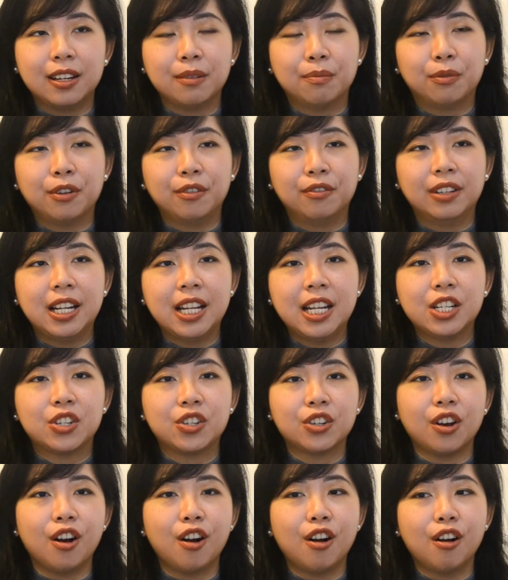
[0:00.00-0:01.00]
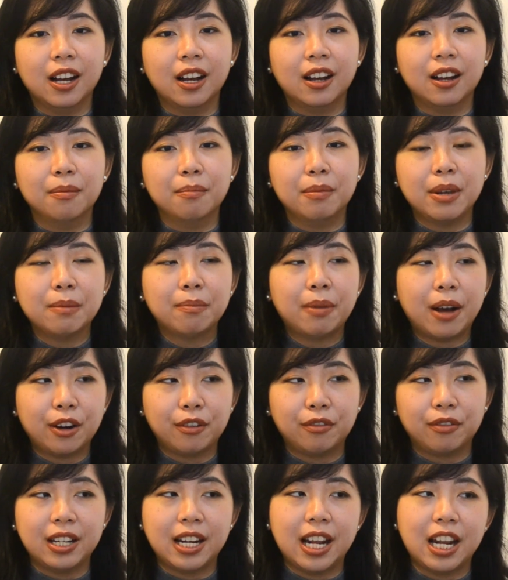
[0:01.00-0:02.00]
the privilege of being part
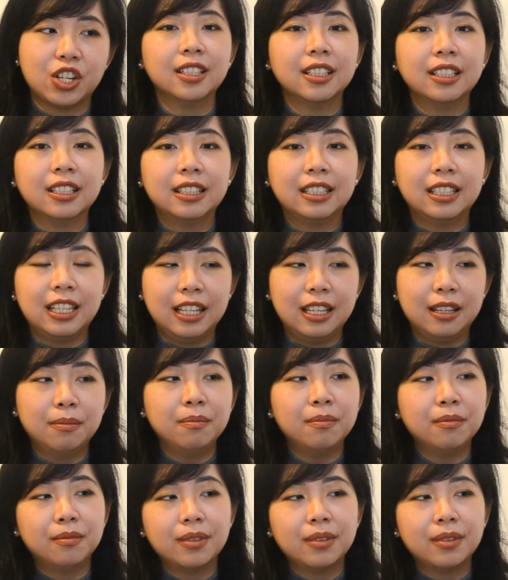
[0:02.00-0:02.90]
of a national team